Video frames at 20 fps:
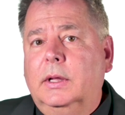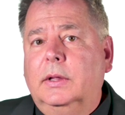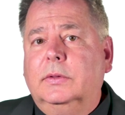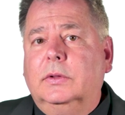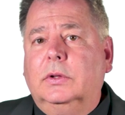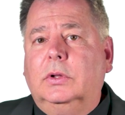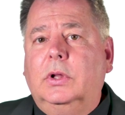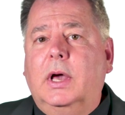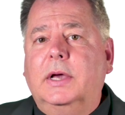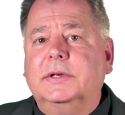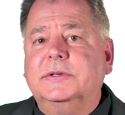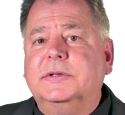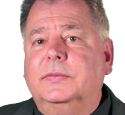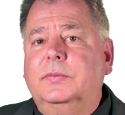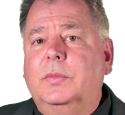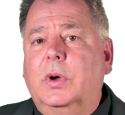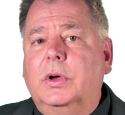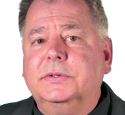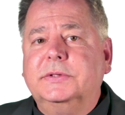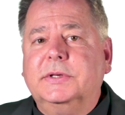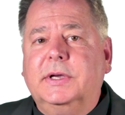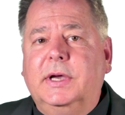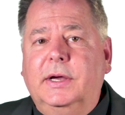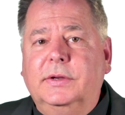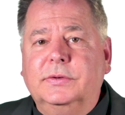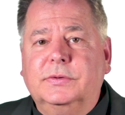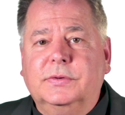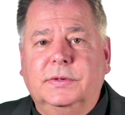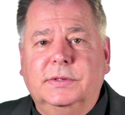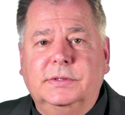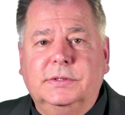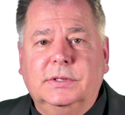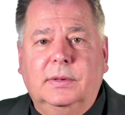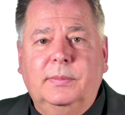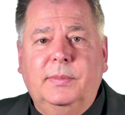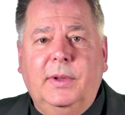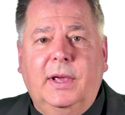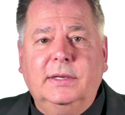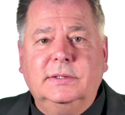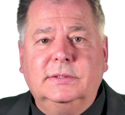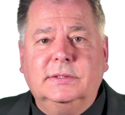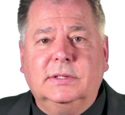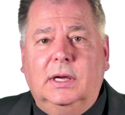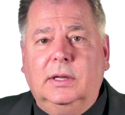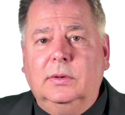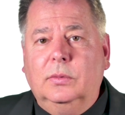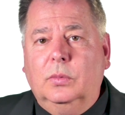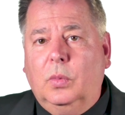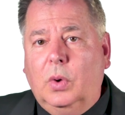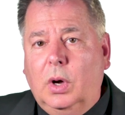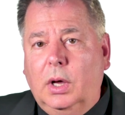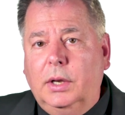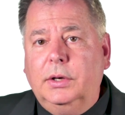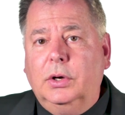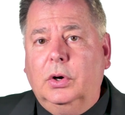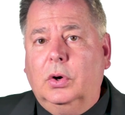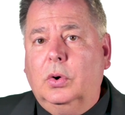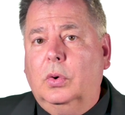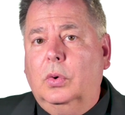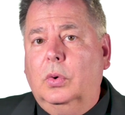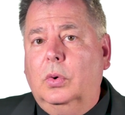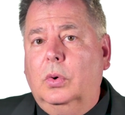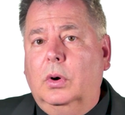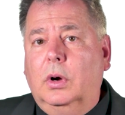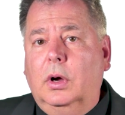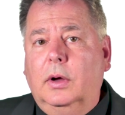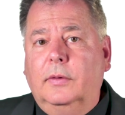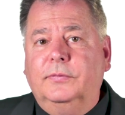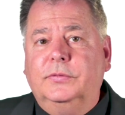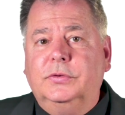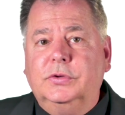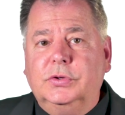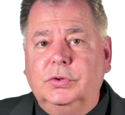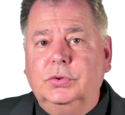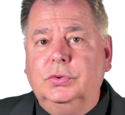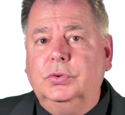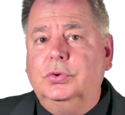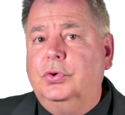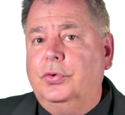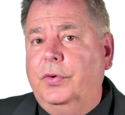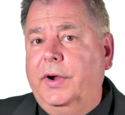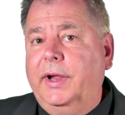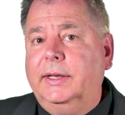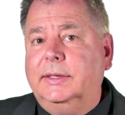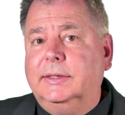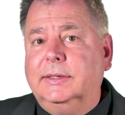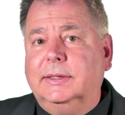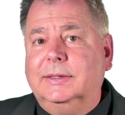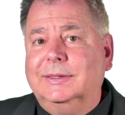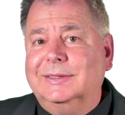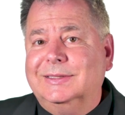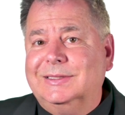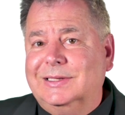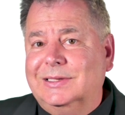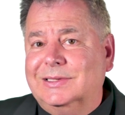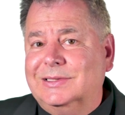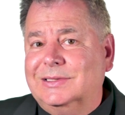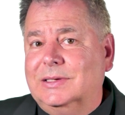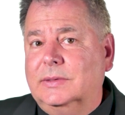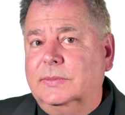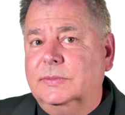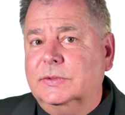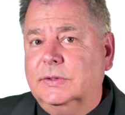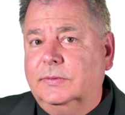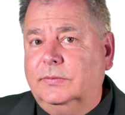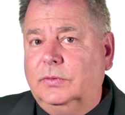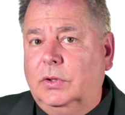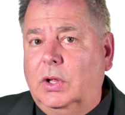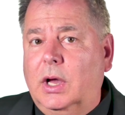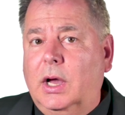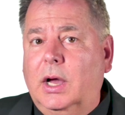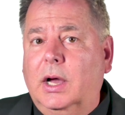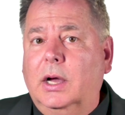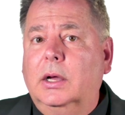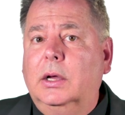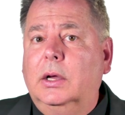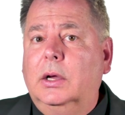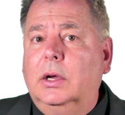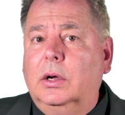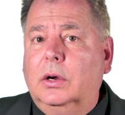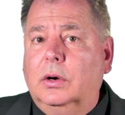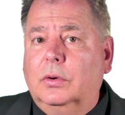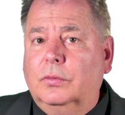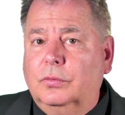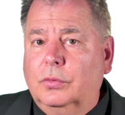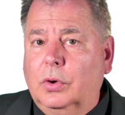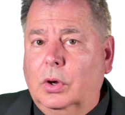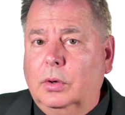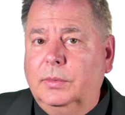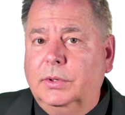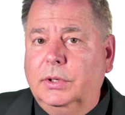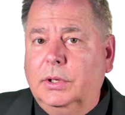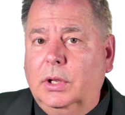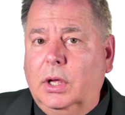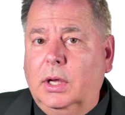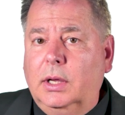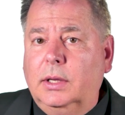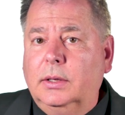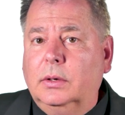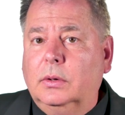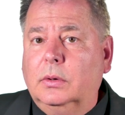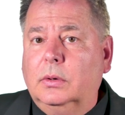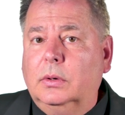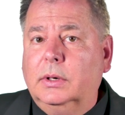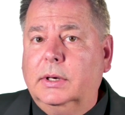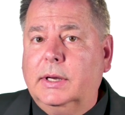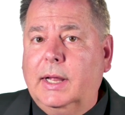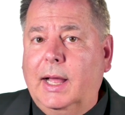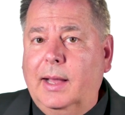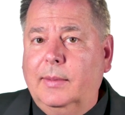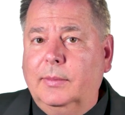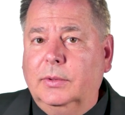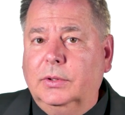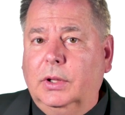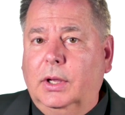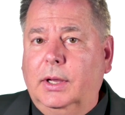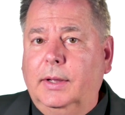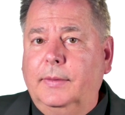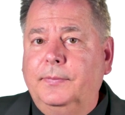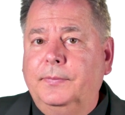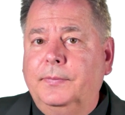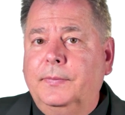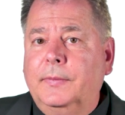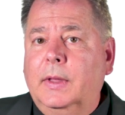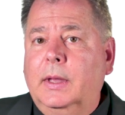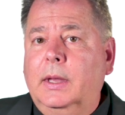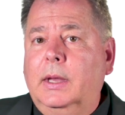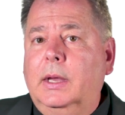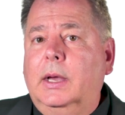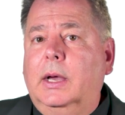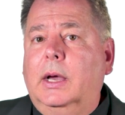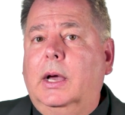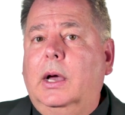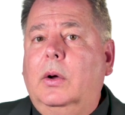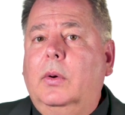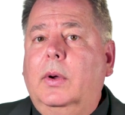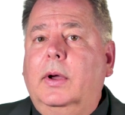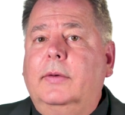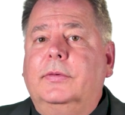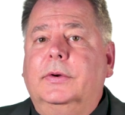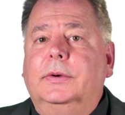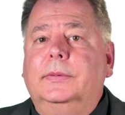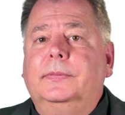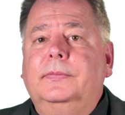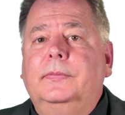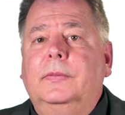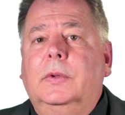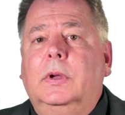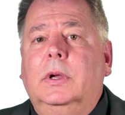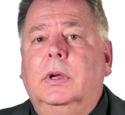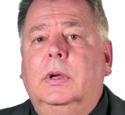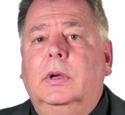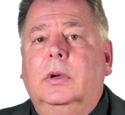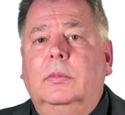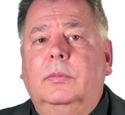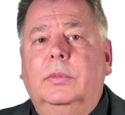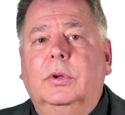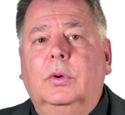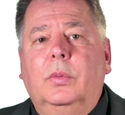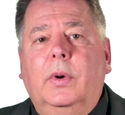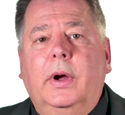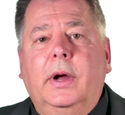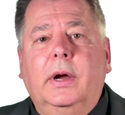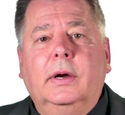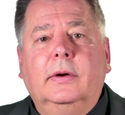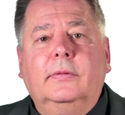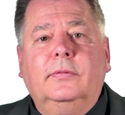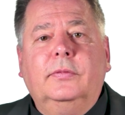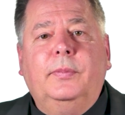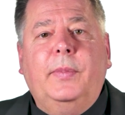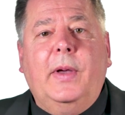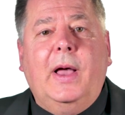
The laws of most countries are based on one of two great systems of law, Roman law or common law. However, beware of